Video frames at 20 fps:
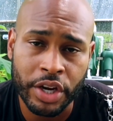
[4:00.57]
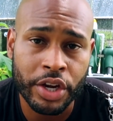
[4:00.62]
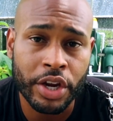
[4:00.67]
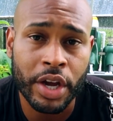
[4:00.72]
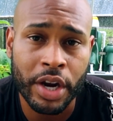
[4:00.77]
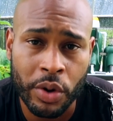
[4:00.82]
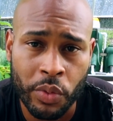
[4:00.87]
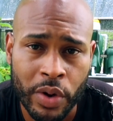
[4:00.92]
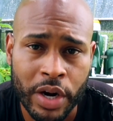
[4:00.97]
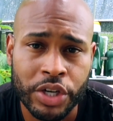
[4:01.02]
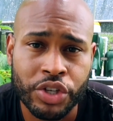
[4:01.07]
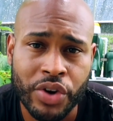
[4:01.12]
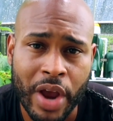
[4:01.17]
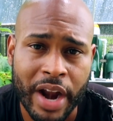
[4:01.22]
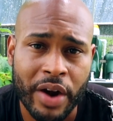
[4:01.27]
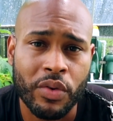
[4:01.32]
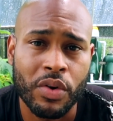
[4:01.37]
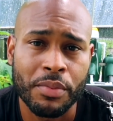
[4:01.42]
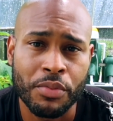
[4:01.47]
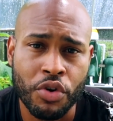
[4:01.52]
going to want to
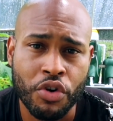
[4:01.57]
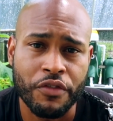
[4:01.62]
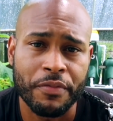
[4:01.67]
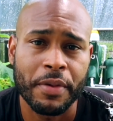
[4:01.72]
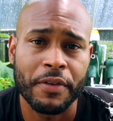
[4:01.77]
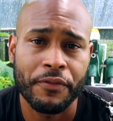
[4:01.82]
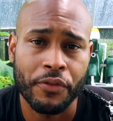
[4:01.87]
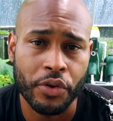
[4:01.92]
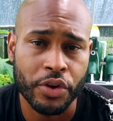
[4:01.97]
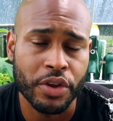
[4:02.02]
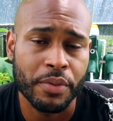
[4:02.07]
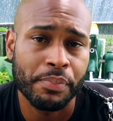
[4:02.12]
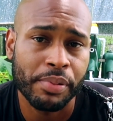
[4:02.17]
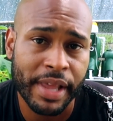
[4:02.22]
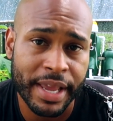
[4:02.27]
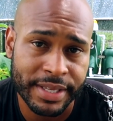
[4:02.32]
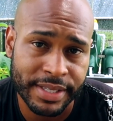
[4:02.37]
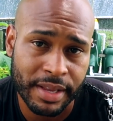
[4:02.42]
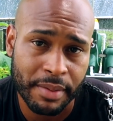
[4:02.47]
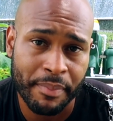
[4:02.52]
try to remove before you
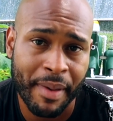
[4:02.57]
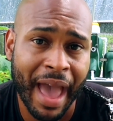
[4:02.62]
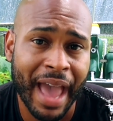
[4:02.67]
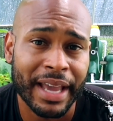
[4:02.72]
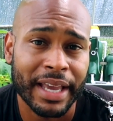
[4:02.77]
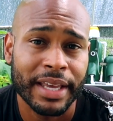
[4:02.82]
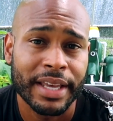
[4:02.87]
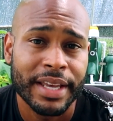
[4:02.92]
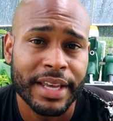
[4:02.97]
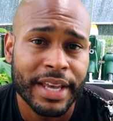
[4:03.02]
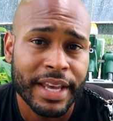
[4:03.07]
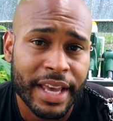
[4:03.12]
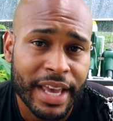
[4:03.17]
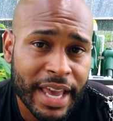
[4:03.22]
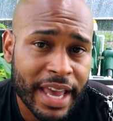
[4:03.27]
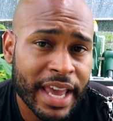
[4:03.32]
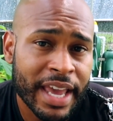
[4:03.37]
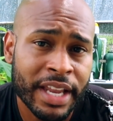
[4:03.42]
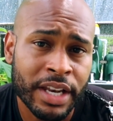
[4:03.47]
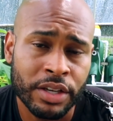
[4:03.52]
place it back
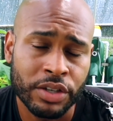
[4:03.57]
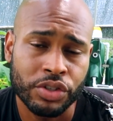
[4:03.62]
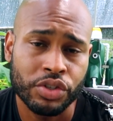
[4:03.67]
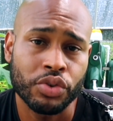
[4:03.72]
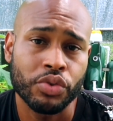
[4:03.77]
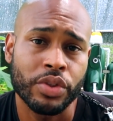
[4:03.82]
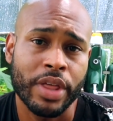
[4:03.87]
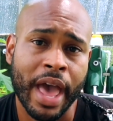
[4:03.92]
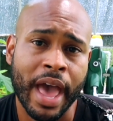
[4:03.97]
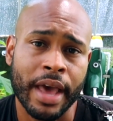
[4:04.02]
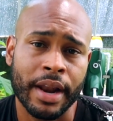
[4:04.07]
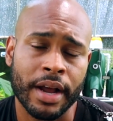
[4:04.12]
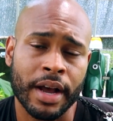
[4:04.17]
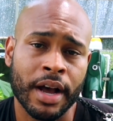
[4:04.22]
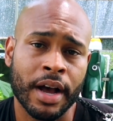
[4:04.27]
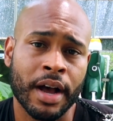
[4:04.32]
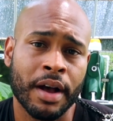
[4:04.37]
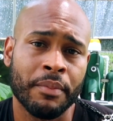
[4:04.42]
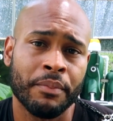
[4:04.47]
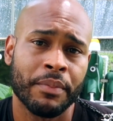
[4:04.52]
into
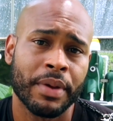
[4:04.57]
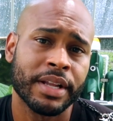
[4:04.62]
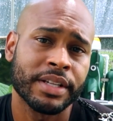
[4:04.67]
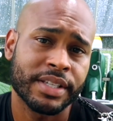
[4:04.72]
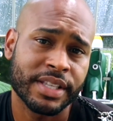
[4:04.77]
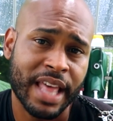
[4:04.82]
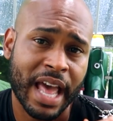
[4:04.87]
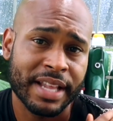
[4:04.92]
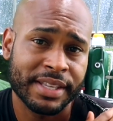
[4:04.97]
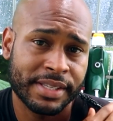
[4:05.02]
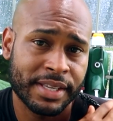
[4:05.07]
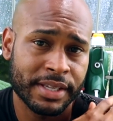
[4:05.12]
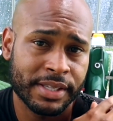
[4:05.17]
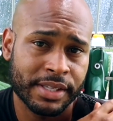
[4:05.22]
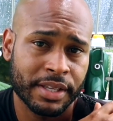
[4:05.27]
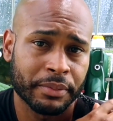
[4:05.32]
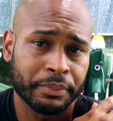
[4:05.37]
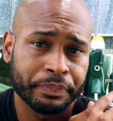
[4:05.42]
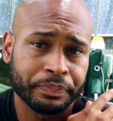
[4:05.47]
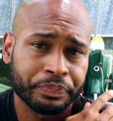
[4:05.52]
that
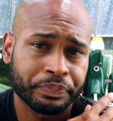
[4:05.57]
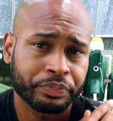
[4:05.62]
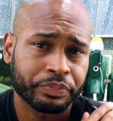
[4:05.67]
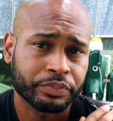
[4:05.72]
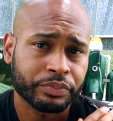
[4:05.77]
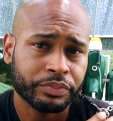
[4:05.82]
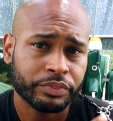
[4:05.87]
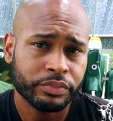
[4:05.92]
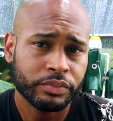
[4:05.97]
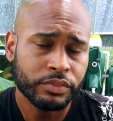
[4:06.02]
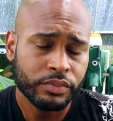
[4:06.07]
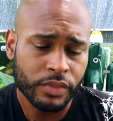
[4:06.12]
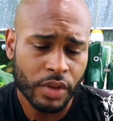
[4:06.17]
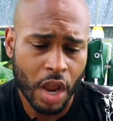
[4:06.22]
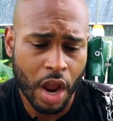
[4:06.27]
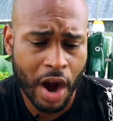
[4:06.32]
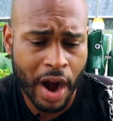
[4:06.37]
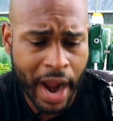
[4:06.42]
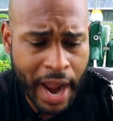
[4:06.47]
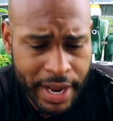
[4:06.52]
system.
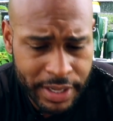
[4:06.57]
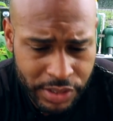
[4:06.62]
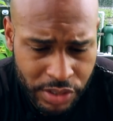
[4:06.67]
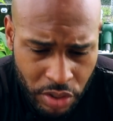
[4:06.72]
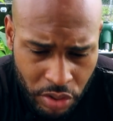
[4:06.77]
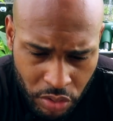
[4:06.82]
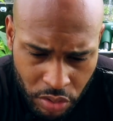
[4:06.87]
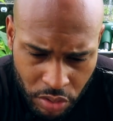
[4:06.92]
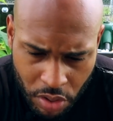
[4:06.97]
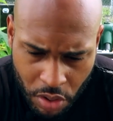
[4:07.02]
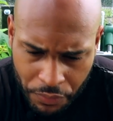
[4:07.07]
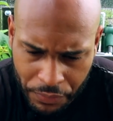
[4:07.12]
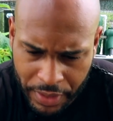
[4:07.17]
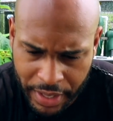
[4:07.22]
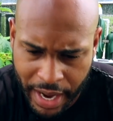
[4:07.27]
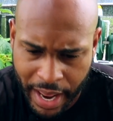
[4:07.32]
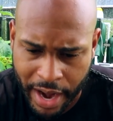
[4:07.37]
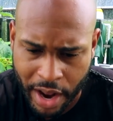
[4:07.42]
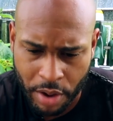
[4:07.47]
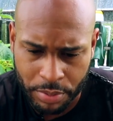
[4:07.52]
All right, so
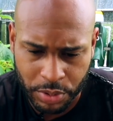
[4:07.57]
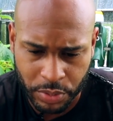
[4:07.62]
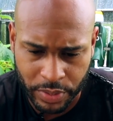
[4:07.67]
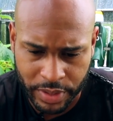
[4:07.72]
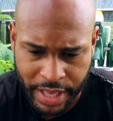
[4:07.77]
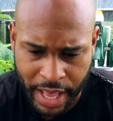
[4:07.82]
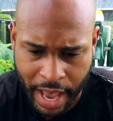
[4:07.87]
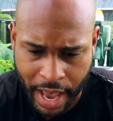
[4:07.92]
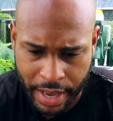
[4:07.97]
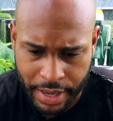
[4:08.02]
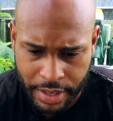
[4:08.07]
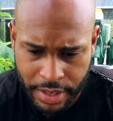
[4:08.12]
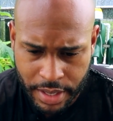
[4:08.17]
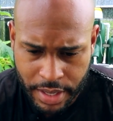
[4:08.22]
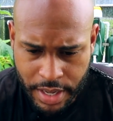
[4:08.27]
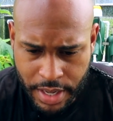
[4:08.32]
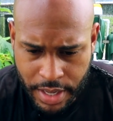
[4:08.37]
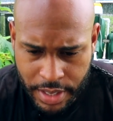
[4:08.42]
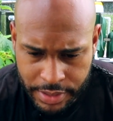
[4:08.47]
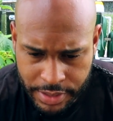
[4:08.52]
hopefully that helps with that.
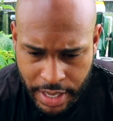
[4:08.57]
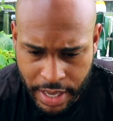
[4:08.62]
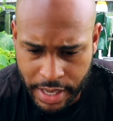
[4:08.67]
It